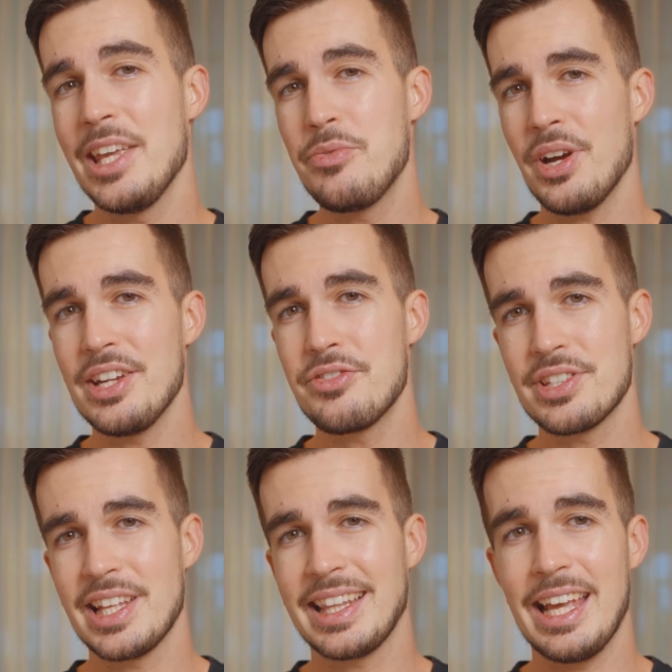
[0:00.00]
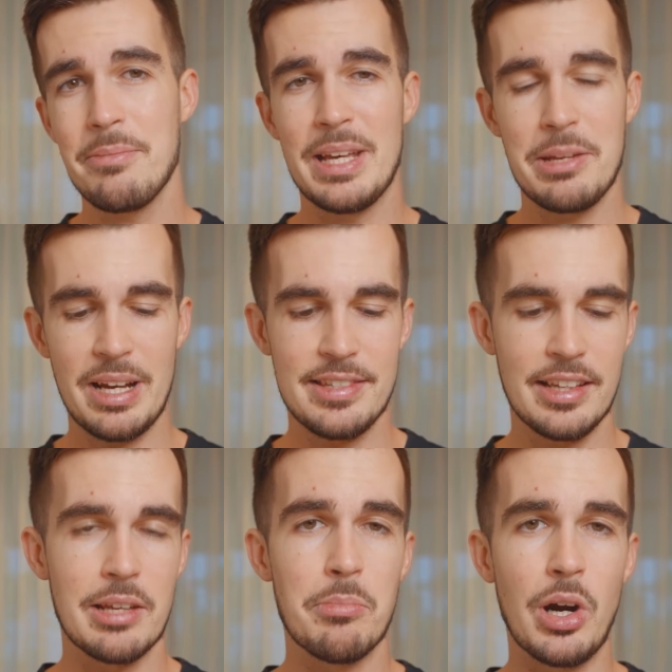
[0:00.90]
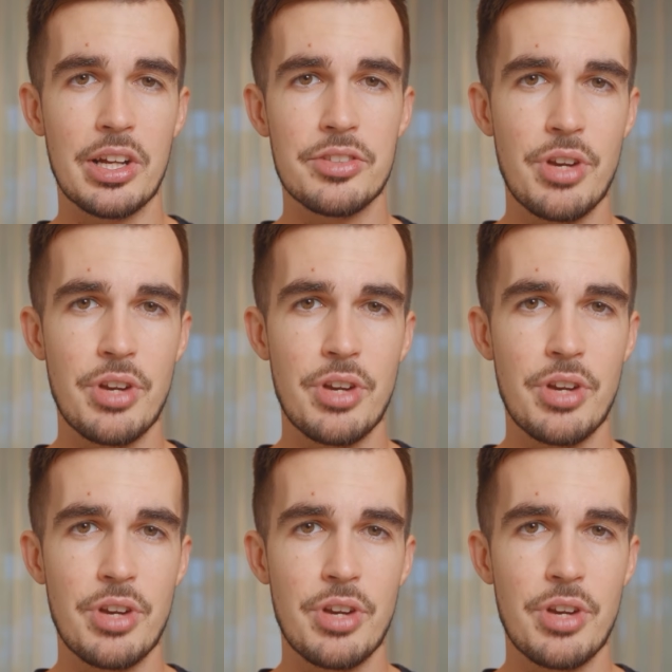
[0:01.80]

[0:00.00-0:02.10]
If you are interested in minimizing the market